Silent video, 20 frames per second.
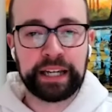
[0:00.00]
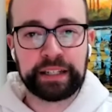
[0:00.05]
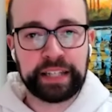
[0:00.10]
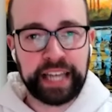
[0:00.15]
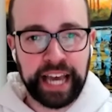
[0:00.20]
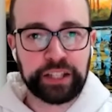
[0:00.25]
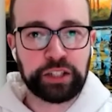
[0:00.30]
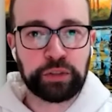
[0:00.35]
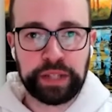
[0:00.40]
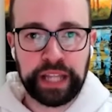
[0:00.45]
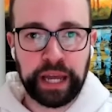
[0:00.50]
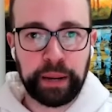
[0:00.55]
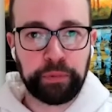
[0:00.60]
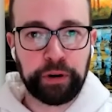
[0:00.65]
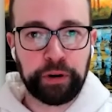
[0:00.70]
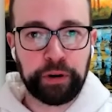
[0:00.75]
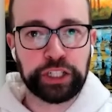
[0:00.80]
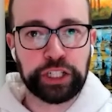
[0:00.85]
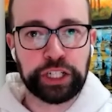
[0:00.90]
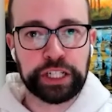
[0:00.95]
cancelled without
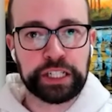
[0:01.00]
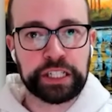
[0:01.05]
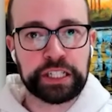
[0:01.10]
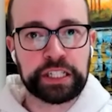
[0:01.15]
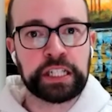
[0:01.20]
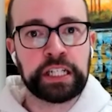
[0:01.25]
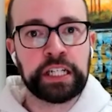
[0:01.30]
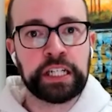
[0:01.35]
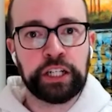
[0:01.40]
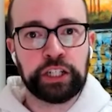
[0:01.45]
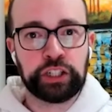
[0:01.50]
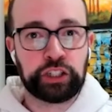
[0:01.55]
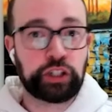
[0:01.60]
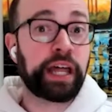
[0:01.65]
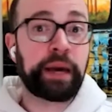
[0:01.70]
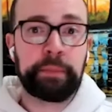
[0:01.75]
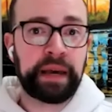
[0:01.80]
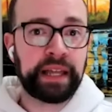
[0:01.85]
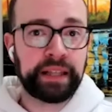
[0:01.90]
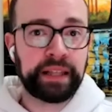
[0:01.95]
prejudice. So
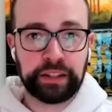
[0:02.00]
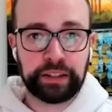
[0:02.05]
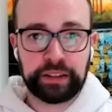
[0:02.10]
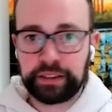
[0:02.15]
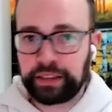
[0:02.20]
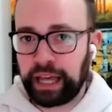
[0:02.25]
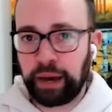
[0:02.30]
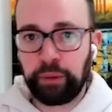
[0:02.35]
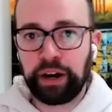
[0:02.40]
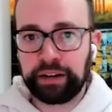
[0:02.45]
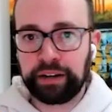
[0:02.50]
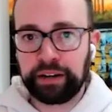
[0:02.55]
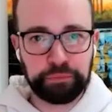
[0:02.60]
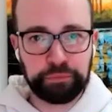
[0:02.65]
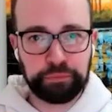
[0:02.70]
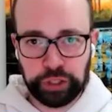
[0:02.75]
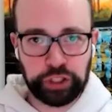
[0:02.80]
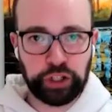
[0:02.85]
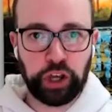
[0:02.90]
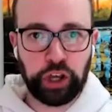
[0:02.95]
that meant that
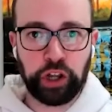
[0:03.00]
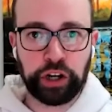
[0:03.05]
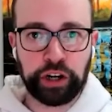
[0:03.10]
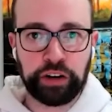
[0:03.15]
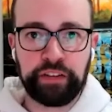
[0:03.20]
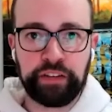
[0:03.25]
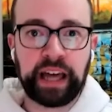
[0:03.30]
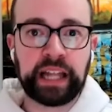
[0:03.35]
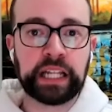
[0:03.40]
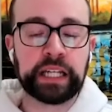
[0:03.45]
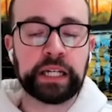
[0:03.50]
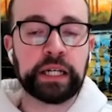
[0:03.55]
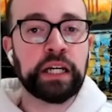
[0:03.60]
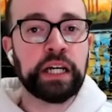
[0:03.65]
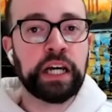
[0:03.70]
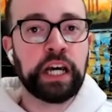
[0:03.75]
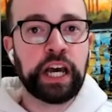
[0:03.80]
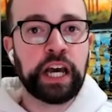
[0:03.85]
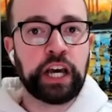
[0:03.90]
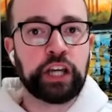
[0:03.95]
one was no longer valid.
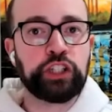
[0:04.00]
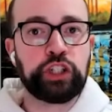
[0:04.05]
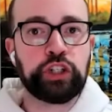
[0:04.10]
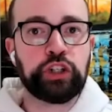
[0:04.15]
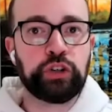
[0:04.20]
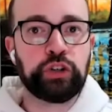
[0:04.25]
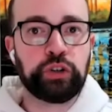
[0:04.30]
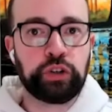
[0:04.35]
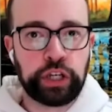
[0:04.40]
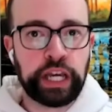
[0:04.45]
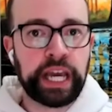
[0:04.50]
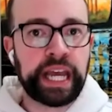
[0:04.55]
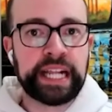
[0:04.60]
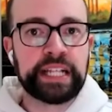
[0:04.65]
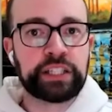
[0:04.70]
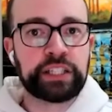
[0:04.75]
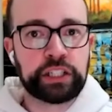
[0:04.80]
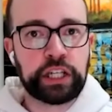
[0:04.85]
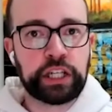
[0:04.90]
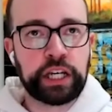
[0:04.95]

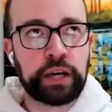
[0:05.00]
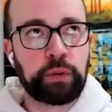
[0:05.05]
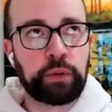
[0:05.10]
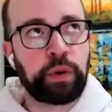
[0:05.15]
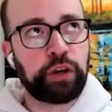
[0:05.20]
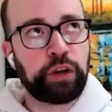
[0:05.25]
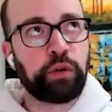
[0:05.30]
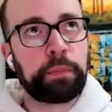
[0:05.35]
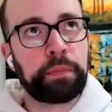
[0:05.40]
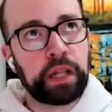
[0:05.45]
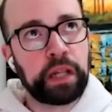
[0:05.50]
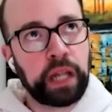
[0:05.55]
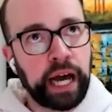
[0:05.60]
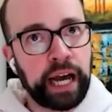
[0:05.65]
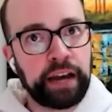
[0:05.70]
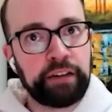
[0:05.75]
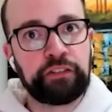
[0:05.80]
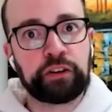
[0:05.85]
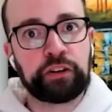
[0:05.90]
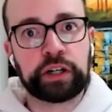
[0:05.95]
When you
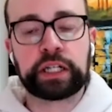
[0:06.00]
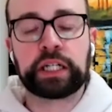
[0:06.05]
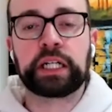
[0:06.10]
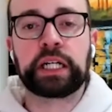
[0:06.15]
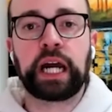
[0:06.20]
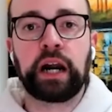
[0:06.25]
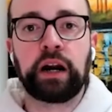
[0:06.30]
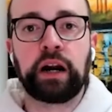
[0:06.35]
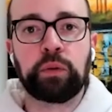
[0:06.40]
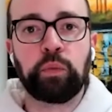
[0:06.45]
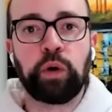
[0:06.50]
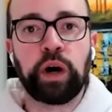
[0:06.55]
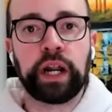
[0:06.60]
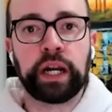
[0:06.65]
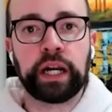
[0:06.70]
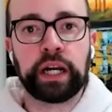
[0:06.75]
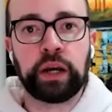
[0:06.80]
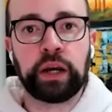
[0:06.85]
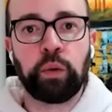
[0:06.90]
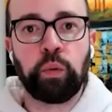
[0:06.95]
apply for a concurrent
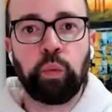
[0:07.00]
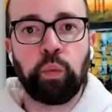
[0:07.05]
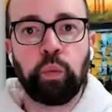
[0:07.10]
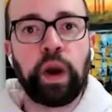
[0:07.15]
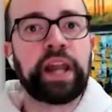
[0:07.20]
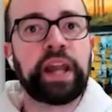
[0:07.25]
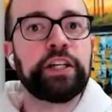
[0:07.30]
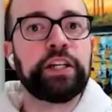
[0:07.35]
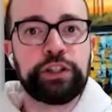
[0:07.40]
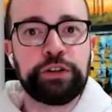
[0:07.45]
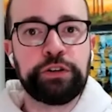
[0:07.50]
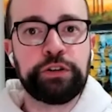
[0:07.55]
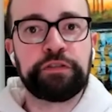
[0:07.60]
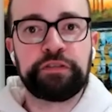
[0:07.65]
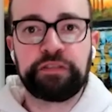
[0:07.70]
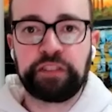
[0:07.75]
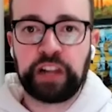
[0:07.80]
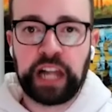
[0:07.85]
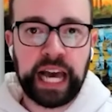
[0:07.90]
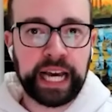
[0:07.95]
one, when do you
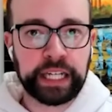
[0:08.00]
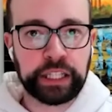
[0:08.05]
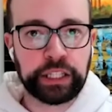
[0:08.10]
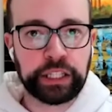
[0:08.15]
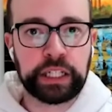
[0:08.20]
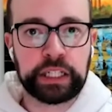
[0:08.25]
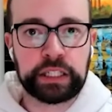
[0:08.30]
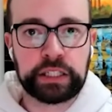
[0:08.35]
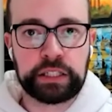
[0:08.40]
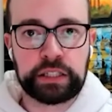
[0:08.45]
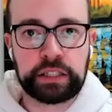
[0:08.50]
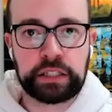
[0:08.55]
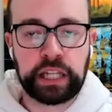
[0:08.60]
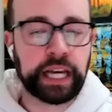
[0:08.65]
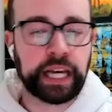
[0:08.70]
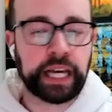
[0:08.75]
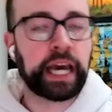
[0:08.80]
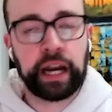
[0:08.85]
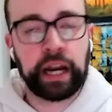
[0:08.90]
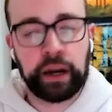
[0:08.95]
flag that it's
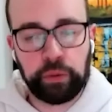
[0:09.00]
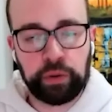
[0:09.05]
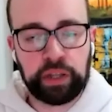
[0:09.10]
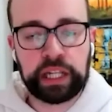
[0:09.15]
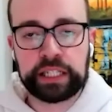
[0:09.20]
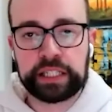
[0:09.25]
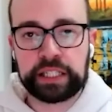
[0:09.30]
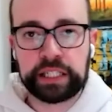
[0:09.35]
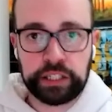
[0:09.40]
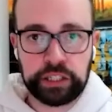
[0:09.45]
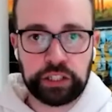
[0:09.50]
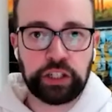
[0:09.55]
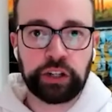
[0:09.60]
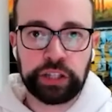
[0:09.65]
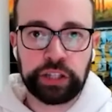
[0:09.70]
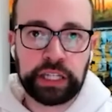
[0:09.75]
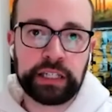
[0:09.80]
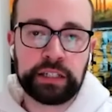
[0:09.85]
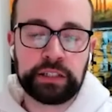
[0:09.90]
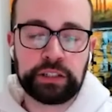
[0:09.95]
and I realize this is not
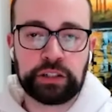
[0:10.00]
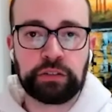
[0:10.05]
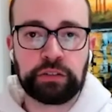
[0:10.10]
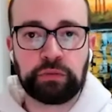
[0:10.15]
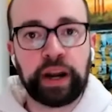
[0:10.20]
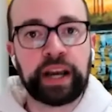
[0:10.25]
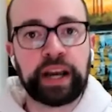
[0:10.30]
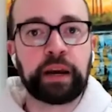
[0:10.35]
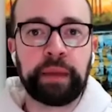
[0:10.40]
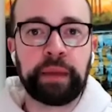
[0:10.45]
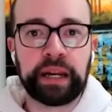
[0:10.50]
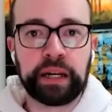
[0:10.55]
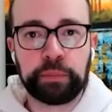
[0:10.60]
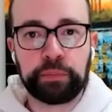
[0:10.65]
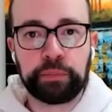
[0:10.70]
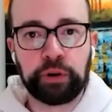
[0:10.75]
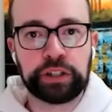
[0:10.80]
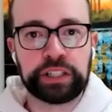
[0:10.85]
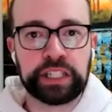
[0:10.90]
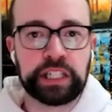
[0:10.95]
the sort of
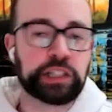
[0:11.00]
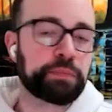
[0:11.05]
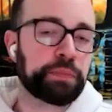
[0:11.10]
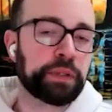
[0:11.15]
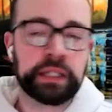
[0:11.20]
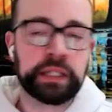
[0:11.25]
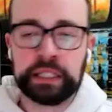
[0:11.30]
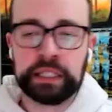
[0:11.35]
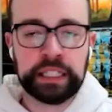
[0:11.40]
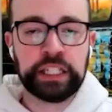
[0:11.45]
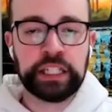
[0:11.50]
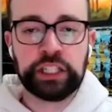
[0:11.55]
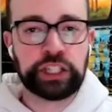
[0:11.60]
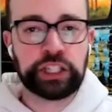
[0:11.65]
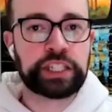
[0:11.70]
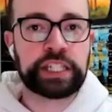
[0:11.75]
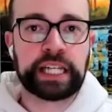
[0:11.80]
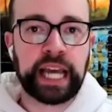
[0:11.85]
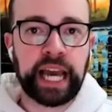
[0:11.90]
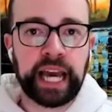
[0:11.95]
recommended process, but
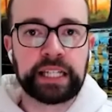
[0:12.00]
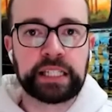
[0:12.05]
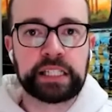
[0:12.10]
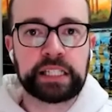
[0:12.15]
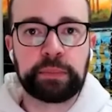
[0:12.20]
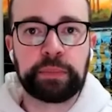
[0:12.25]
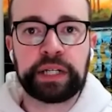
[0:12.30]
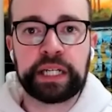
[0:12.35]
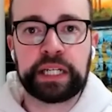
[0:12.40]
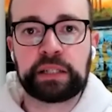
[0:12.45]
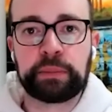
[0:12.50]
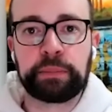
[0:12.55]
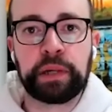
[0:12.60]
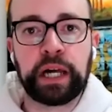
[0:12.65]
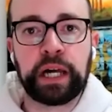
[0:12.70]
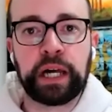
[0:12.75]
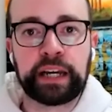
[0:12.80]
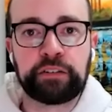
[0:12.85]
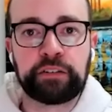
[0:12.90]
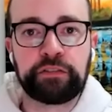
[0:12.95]
just in case somebody is
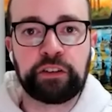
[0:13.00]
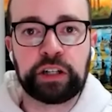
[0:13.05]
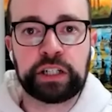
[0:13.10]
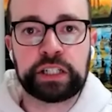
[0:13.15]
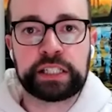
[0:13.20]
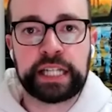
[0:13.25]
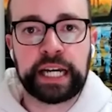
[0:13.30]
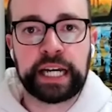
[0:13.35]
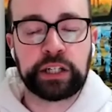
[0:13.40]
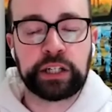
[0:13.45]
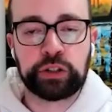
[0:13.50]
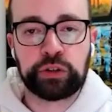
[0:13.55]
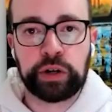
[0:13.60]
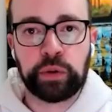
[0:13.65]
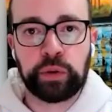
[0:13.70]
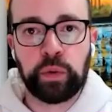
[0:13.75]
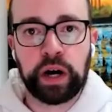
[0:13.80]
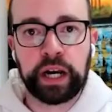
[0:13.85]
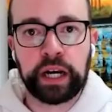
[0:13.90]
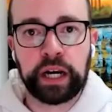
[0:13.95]
applying for a
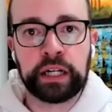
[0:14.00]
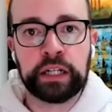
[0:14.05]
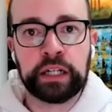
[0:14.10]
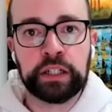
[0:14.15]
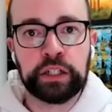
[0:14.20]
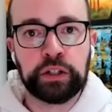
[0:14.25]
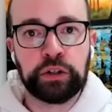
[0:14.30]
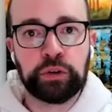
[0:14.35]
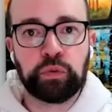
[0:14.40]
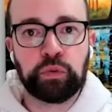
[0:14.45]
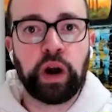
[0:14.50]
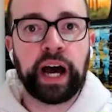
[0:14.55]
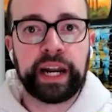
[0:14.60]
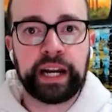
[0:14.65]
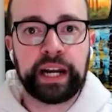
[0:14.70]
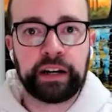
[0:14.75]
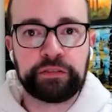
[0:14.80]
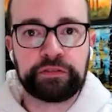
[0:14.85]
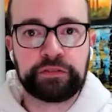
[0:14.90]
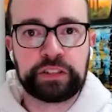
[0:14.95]
secondary one right
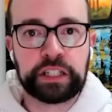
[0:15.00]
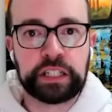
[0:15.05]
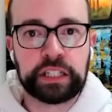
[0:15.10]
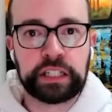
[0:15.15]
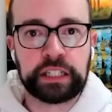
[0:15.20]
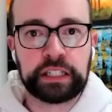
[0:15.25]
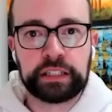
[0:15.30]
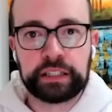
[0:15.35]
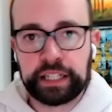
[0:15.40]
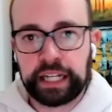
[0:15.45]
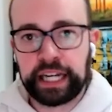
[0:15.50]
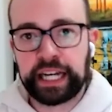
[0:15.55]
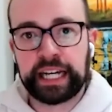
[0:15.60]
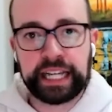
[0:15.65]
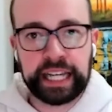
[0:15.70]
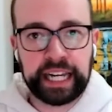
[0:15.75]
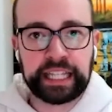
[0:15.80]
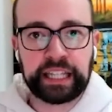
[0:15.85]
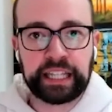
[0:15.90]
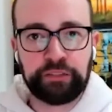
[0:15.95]
after
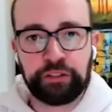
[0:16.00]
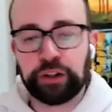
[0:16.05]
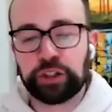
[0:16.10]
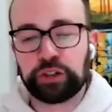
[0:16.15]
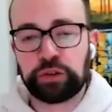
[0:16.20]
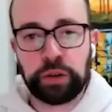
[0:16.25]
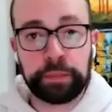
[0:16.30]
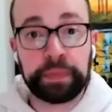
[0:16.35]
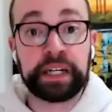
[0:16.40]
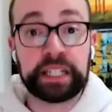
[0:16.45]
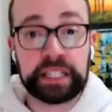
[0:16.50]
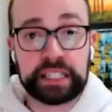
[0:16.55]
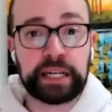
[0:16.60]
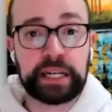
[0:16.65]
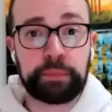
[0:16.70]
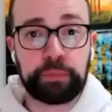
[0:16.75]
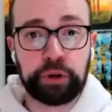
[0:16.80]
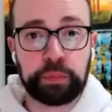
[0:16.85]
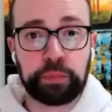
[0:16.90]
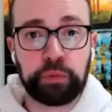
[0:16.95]
getting their first one, but in a
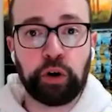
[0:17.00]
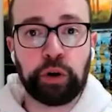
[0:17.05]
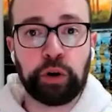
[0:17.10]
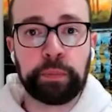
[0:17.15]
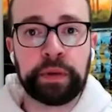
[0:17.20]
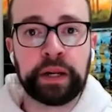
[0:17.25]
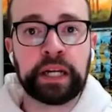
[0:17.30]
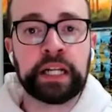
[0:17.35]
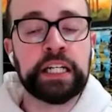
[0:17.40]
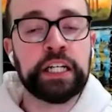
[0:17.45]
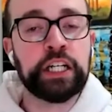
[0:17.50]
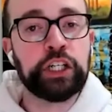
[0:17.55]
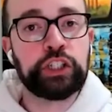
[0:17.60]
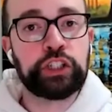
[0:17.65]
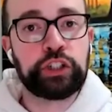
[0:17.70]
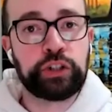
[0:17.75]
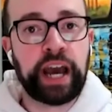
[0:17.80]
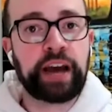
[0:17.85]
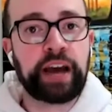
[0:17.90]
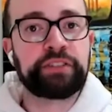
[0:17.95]
separate appointment,
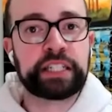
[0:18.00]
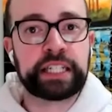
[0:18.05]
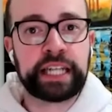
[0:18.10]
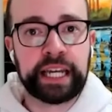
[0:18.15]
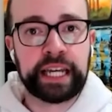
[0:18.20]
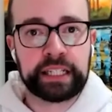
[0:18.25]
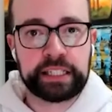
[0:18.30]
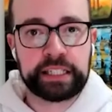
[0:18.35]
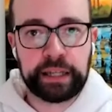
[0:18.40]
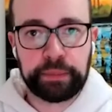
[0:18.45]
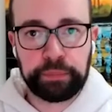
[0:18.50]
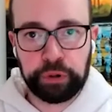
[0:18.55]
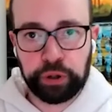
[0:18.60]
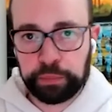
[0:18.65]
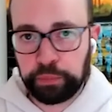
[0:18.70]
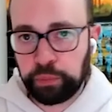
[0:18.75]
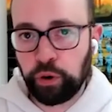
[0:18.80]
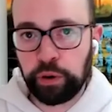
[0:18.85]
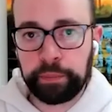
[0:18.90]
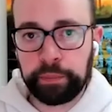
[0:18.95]
do you have to get a separate
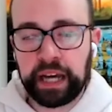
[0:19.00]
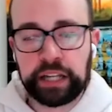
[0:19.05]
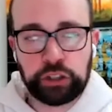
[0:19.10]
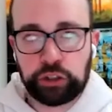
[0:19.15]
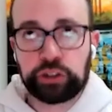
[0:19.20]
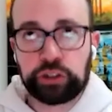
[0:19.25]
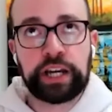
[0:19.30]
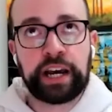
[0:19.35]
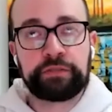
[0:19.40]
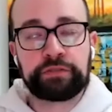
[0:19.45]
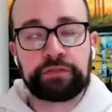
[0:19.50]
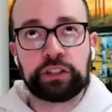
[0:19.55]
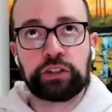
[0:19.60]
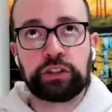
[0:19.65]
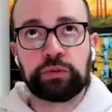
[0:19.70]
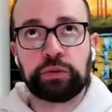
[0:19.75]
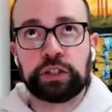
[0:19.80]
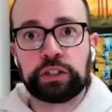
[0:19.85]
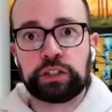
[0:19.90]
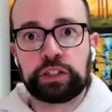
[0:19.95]
appointment? Do you have to
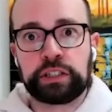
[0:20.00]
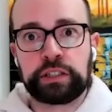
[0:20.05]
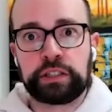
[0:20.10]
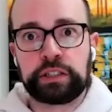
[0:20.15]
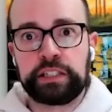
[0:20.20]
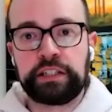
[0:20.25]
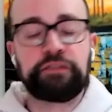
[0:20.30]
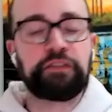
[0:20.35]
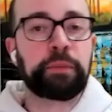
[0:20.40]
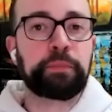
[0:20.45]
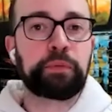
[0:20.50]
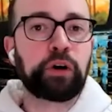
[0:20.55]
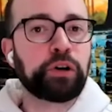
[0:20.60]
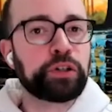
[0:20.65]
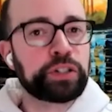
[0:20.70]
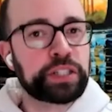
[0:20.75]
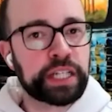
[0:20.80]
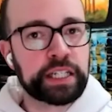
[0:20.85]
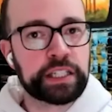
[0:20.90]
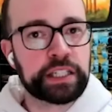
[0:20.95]
do a different
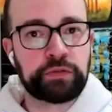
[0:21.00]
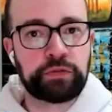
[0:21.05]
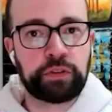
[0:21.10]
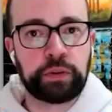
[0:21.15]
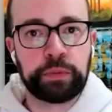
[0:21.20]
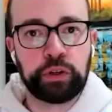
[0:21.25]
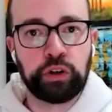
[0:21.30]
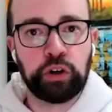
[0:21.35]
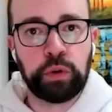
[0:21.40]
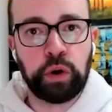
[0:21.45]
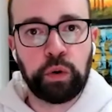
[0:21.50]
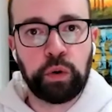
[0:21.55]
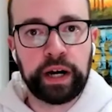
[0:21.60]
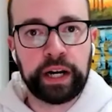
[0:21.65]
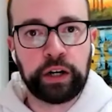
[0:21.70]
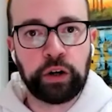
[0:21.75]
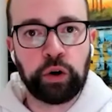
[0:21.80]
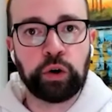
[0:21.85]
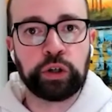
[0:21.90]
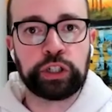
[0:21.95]
process from a normal
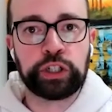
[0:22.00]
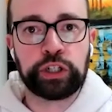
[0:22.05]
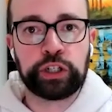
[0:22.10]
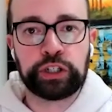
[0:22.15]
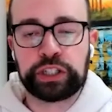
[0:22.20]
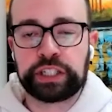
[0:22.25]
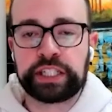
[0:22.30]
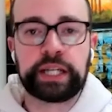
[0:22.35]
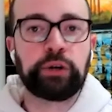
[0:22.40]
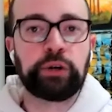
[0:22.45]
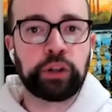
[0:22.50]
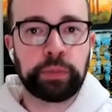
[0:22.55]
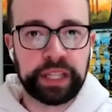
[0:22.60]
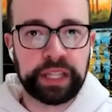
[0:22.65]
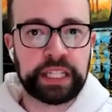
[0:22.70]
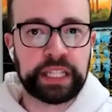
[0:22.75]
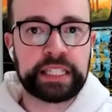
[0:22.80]
one, or do you just tell them at the